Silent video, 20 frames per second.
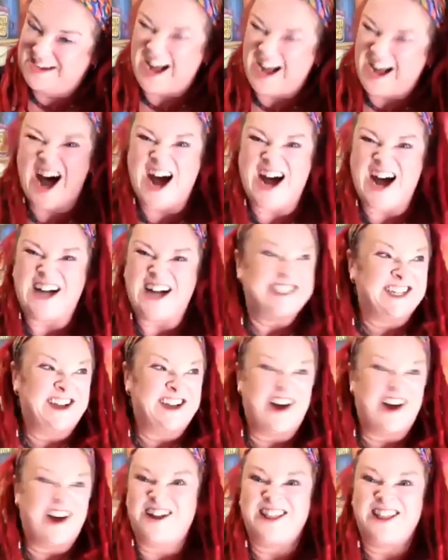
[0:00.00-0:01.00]
I
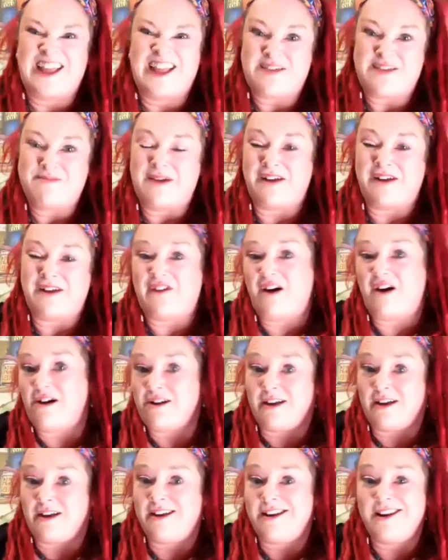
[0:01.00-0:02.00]
dunno like
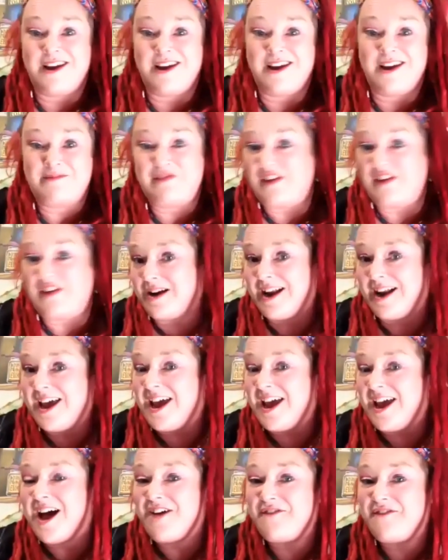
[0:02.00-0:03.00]
McFarlane, I'm
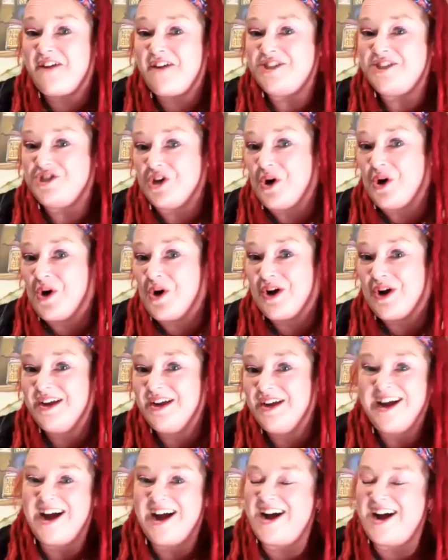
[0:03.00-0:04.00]
fairly half a joke.
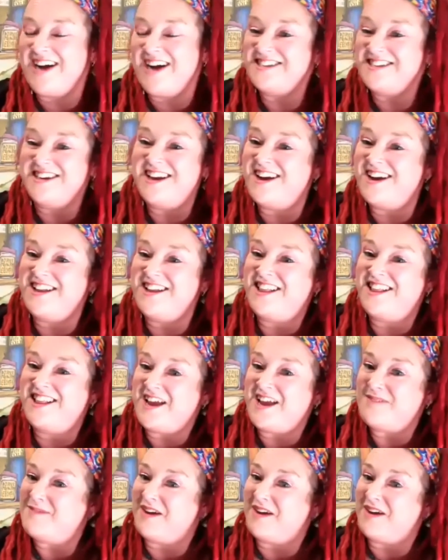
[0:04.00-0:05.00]
I dunno
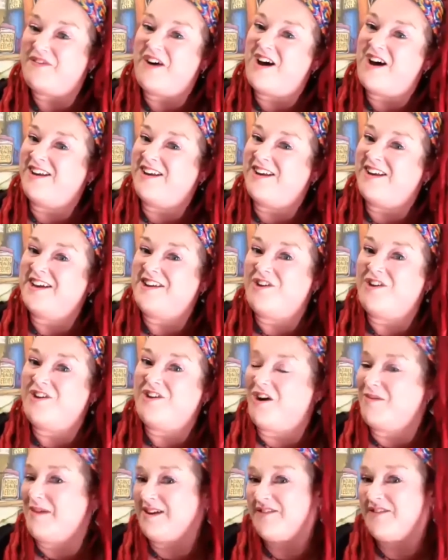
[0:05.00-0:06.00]
like McFarlane or
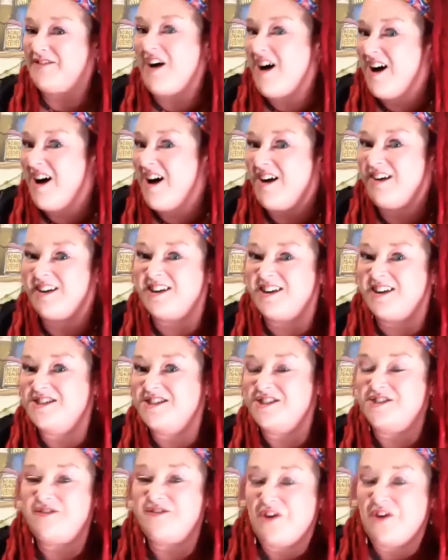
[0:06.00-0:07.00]

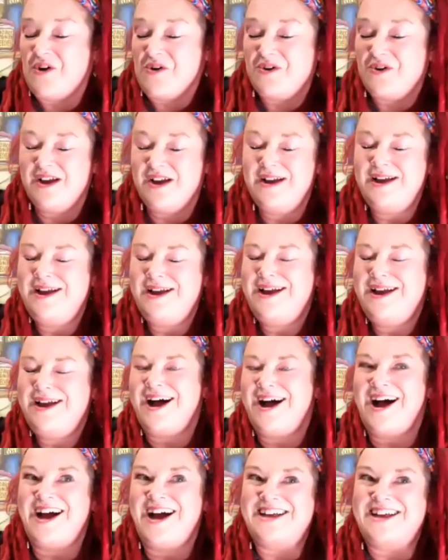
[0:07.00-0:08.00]
McFarlane's folk.
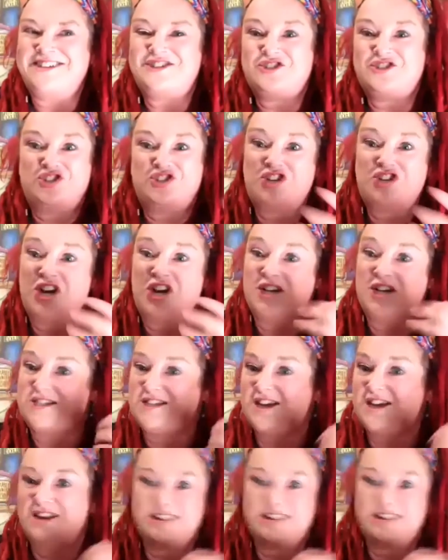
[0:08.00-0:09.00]
And it's just...